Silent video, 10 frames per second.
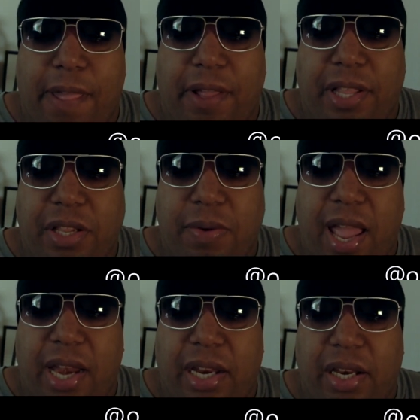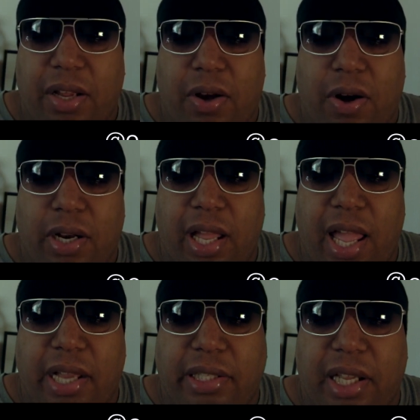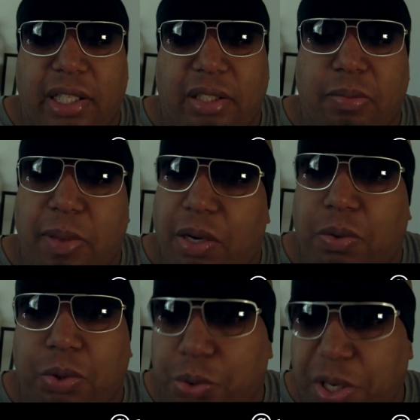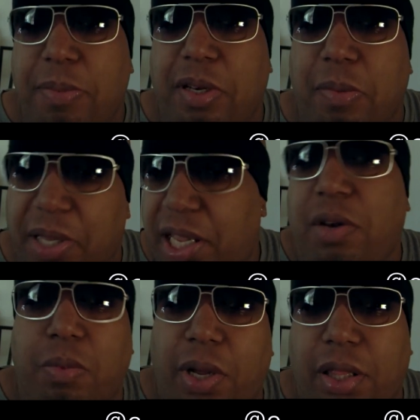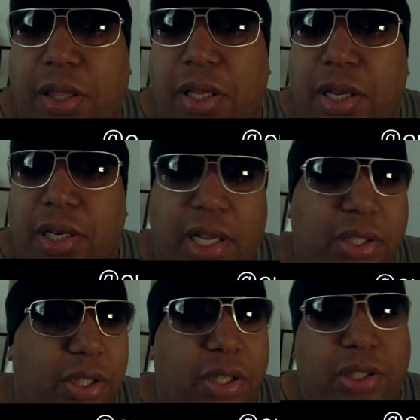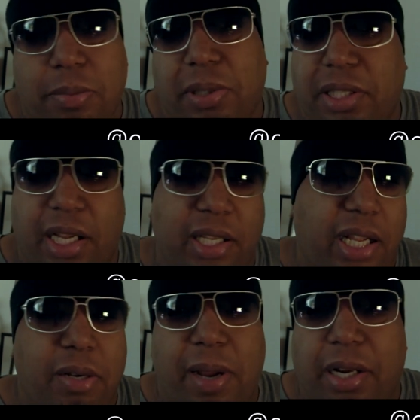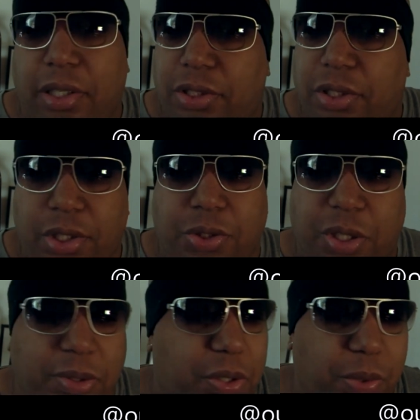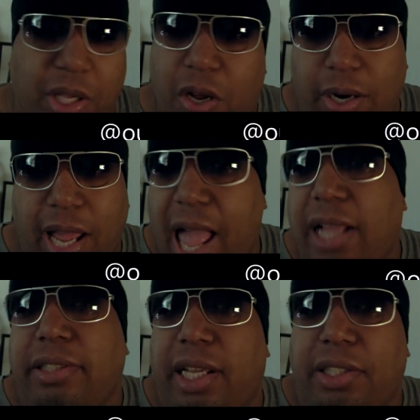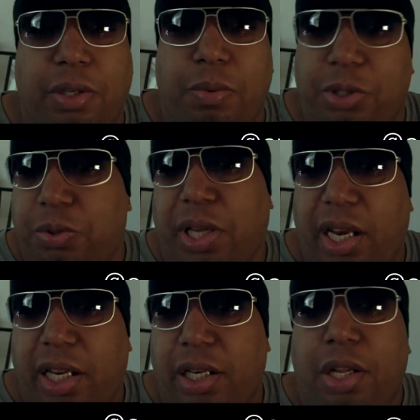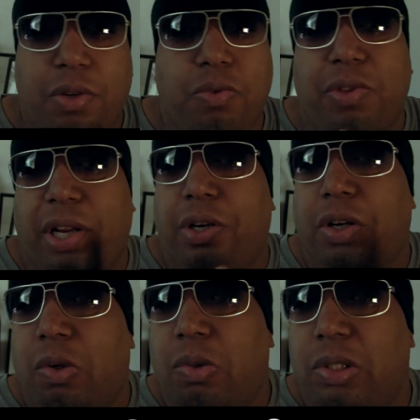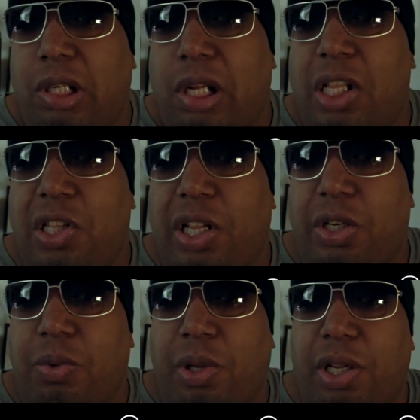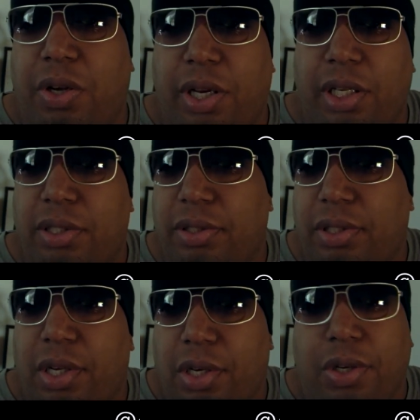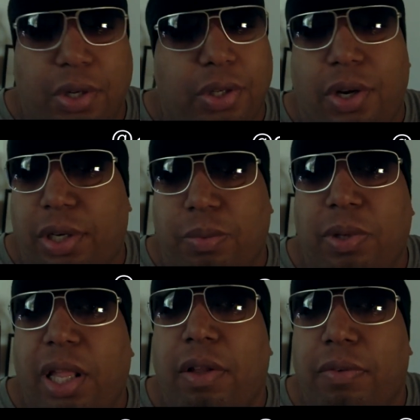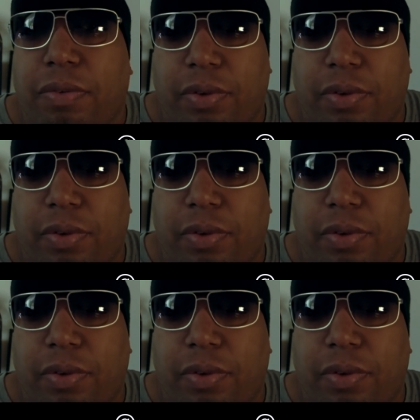Then you add in the hard to access medical treatment to begin with. And, you know, something like America, there's certain treatments that are really hard to access. And once you get it, you think you're going, you know, you think you're really going to, you're going to live.